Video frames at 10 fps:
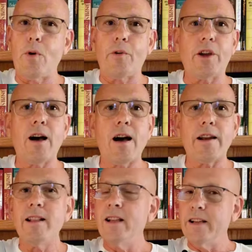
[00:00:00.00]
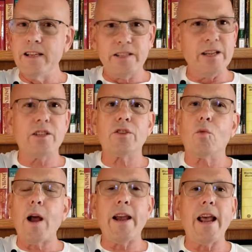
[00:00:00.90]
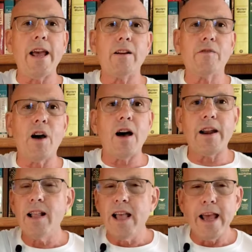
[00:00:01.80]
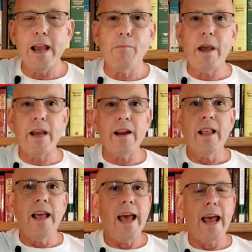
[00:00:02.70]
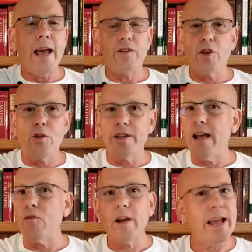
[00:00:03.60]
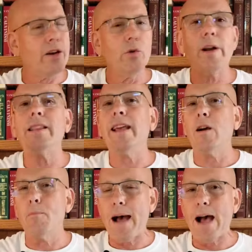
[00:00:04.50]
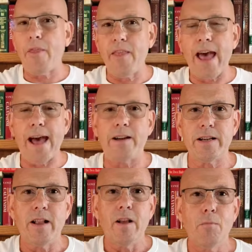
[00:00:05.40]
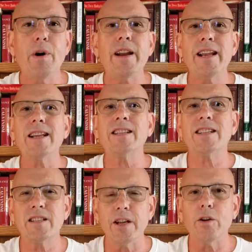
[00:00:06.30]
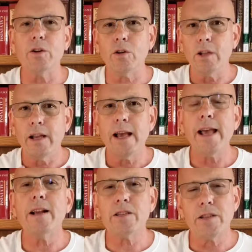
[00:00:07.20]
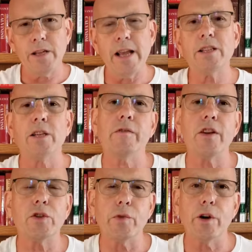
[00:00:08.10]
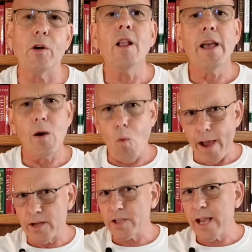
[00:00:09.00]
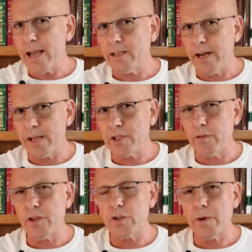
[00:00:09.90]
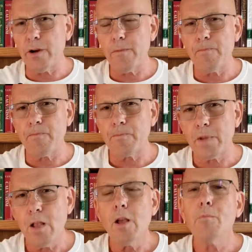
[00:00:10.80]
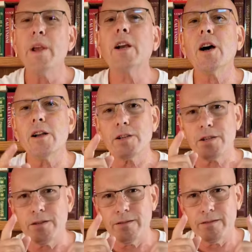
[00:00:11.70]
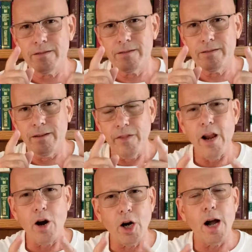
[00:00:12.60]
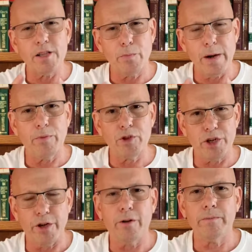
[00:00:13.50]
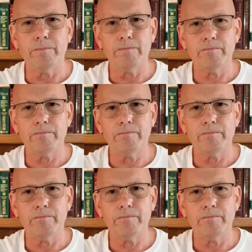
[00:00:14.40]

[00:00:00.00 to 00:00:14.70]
at the throne of God. He sits at the right hand of God. Amen. And so the devil can't do anything about that, but he still hates the nation of Israel. And why does he hate the nation of Israel? Because they are God's people still.